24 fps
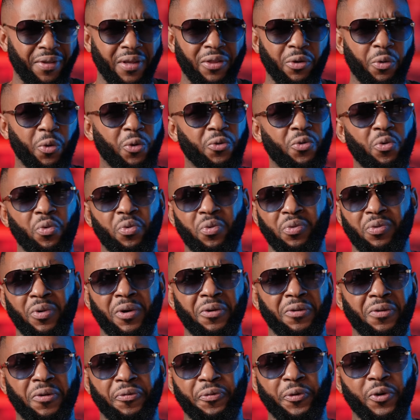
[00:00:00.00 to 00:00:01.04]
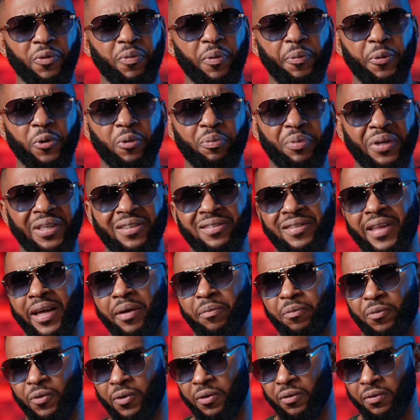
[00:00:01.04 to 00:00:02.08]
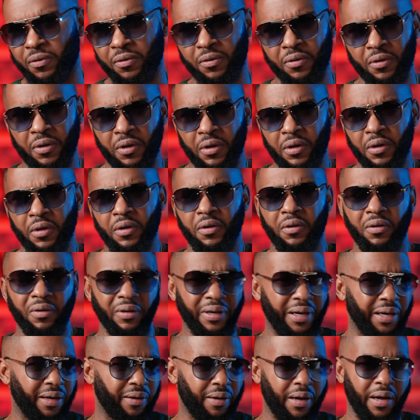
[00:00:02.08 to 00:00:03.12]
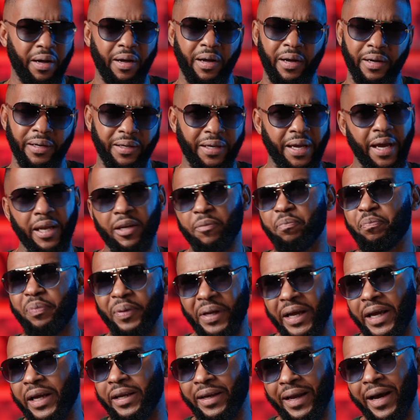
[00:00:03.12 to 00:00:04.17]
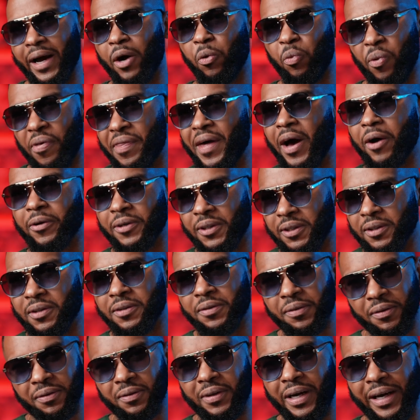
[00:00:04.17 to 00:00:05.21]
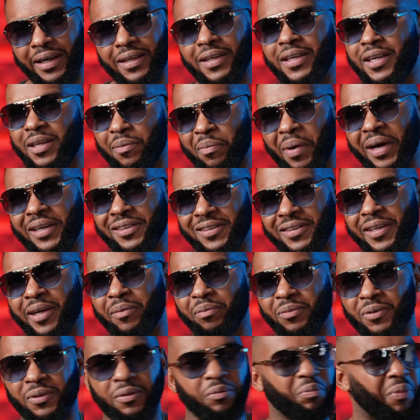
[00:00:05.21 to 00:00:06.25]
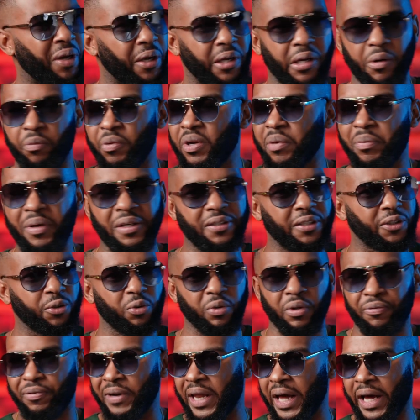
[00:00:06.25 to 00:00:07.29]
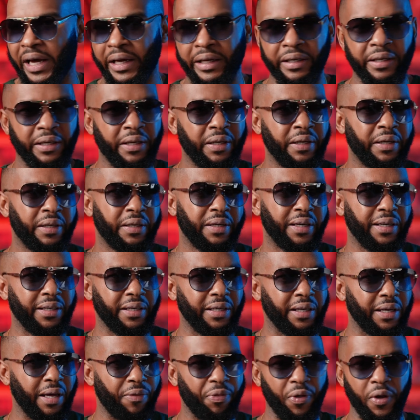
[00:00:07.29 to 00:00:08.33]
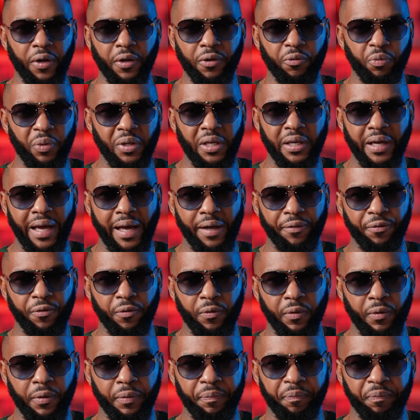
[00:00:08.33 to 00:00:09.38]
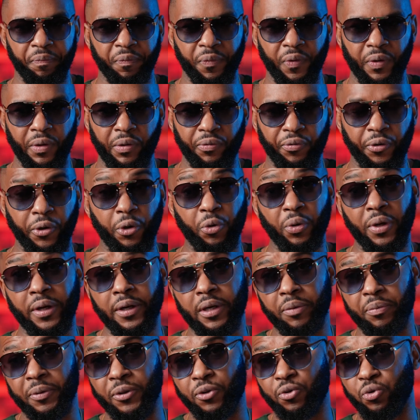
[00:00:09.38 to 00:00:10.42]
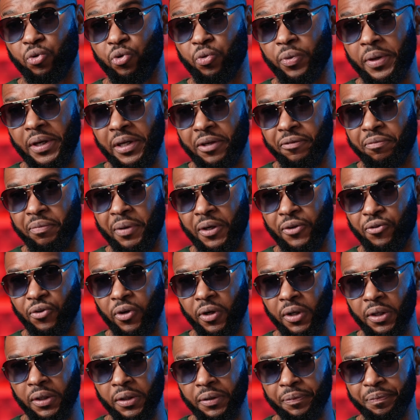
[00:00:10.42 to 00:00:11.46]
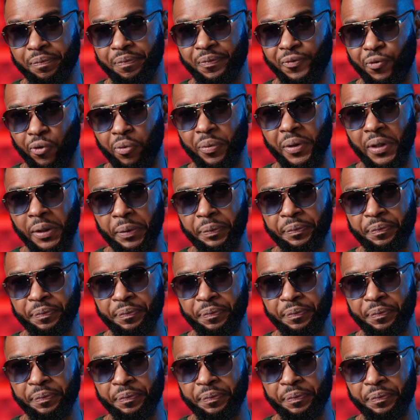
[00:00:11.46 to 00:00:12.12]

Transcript: think they're also one of the first people to bring stems, and yeah, I can't play now without it. I need my stems. Make remixes on the fly. I think it really adds a very good element to creative mixing for me.